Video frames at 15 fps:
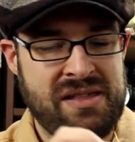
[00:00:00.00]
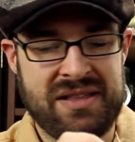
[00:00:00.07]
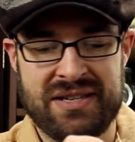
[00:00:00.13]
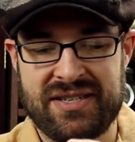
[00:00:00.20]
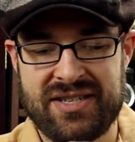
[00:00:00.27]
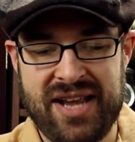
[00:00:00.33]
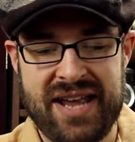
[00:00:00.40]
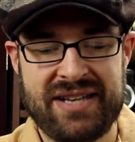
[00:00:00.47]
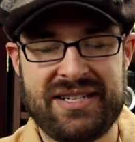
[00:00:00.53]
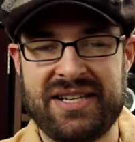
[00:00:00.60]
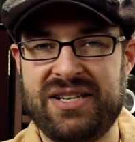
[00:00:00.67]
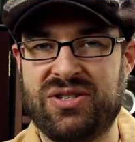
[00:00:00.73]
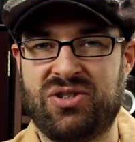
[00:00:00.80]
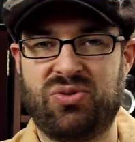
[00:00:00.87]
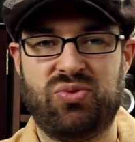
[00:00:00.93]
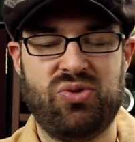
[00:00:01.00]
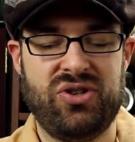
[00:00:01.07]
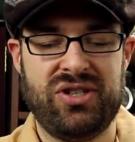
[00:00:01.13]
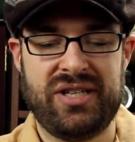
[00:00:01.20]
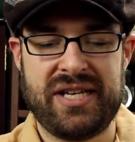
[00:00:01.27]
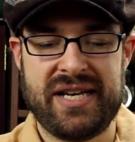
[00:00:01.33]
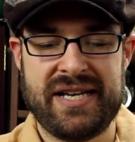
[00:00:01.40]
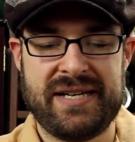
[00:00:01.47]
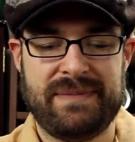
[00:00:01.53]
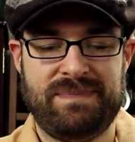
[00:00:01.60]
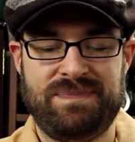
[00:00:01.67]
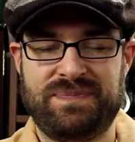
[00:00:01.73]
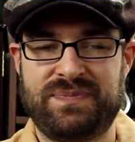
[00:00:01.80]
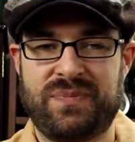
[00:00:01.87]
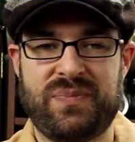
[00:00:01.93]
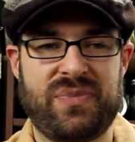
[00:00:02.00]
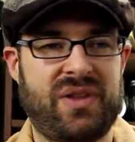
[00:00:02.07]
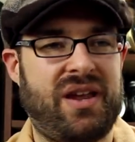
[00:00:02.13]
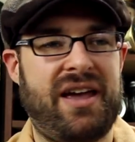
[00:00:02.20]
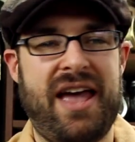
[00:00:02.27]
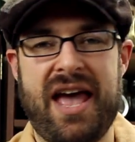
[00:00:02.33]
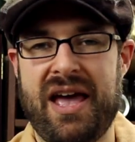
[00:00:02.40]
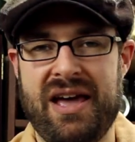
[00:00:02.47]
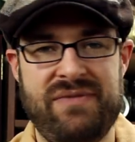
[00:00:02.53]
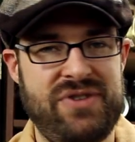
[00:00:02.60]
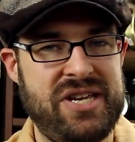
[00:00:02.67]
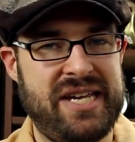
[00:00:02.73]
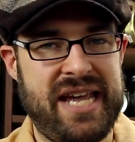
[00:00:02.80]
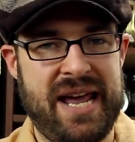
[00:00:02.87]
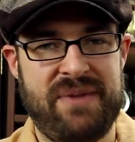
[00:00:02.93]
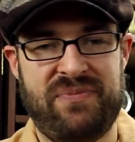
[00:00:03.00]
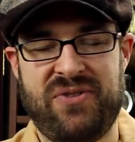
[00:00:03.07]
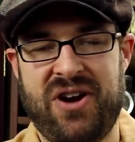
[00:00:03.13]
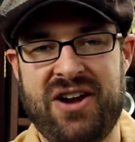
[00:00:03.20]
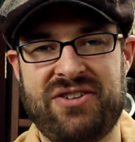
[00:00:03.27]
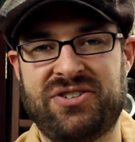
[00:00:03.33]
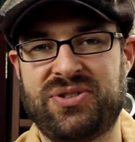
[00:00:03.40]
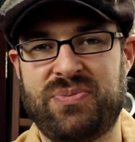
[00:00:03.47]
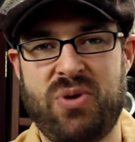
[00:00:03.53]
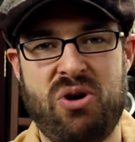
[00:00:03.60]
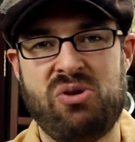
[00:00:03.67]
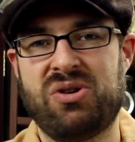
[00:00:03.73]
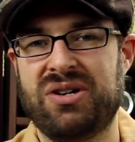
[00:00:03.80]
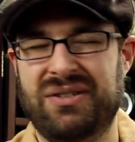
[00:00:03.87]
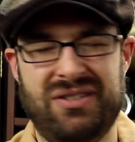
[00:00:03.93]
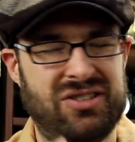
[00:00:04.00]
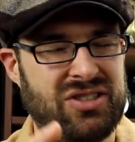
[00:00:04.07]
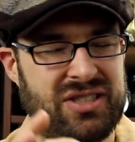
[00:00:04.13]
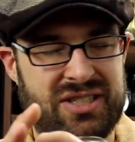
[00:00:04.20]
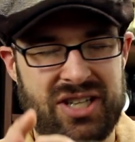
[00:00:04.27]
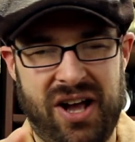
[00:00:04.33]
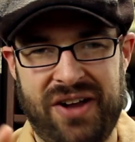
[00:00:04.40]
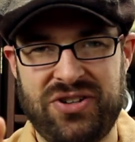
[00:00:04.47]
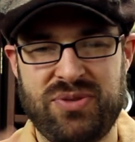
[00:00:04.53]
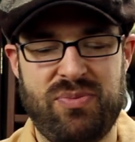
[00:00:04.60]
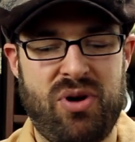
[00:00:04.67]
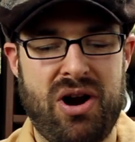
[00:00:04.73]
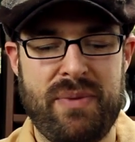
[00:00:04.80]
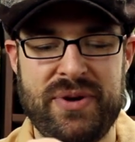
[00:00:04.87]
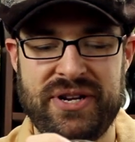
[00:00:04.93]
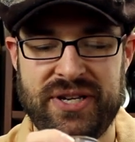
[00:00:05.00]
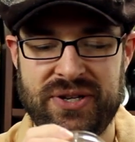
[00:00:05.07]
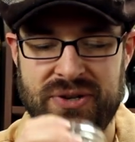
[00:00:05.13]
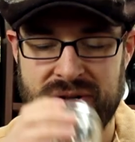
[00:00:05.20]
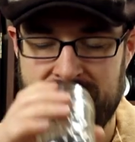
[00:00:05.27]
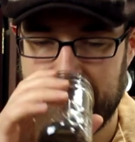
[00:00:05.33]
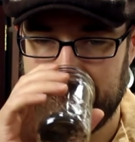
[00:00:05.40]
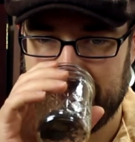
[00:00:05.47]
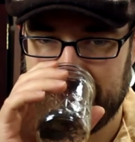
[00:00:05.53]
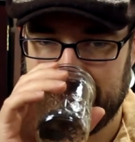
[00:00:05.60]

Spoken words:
The scent is really heavy campfire smoke, touch of barbecue,